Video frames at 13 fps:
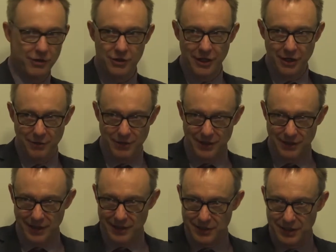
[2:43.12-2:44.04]
showed, it,
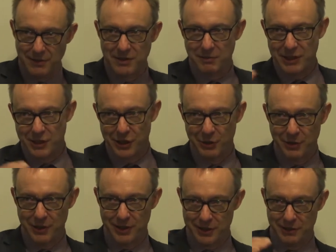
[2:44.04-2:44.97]
it seems to be true
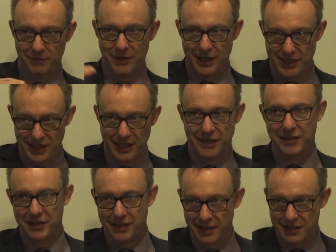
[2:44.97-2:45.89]
at the sort of 98th
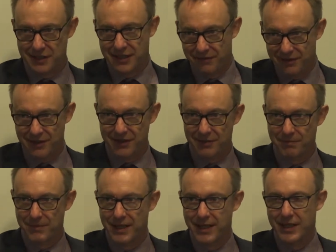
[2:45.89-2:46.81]
and 97th and
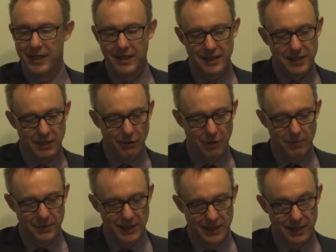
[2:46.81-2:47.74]
so on,
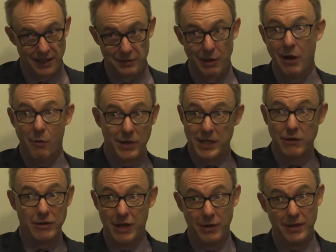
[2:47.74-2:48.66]
centralised. Well, we
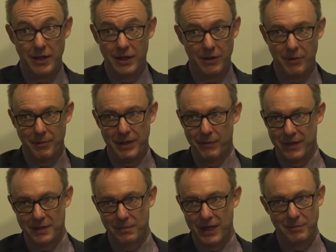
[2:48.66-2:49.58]
don't know, you know, I mean,
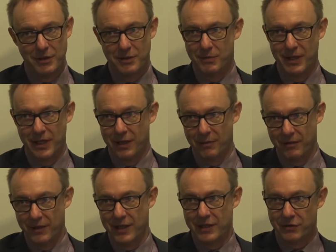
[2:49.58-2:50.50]
this may just be a couple
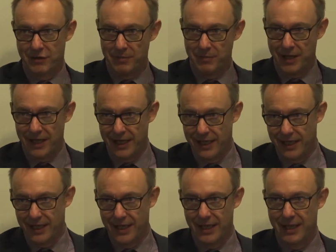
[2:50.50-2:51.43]
of years or it may,
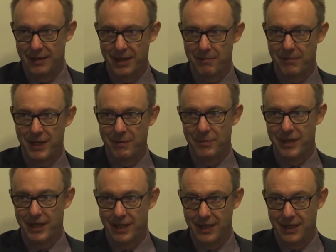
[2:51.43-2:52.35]
uh, it, it, may
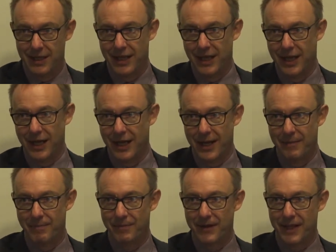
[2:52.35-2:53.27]
be, um,
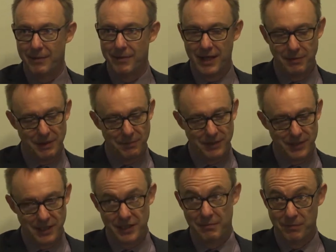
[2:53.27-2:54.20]
it may be
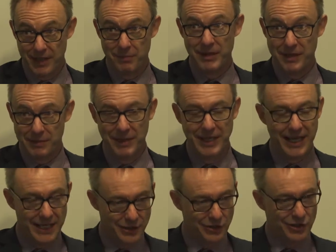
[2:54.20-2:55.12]
persistent. But
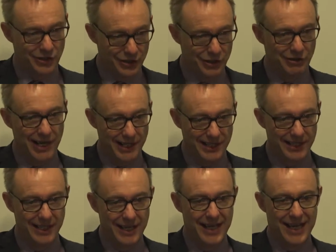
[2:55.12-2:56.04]
again, just to stress,
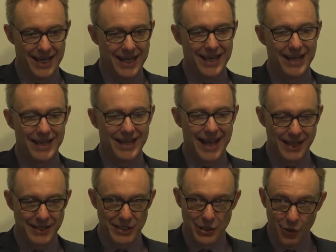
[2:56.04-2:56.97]
it,
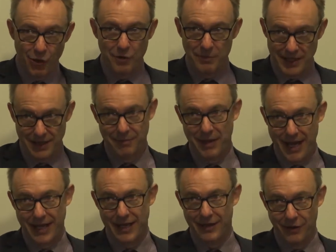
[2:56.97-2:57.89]
that's not been the
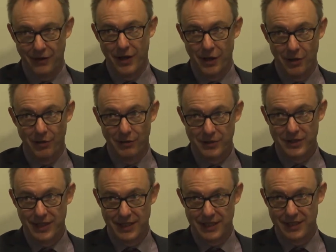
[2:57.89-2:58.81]
pattern on the whole
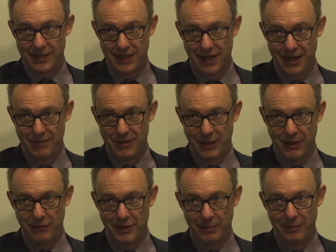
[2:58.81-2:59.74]
since, um, you
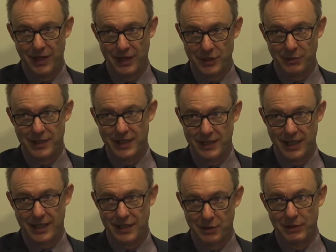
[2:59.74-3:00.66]
know, over the period
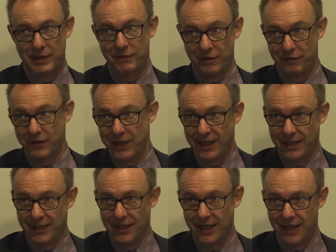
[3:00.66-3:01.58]
2010 to 2015, uh,
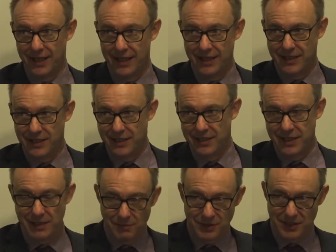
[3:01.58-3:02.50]
at least. It
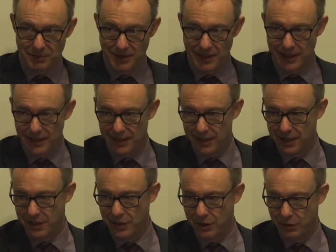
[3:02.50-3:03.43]
seems to be a, a
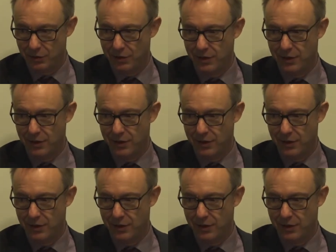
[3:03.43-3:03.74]
new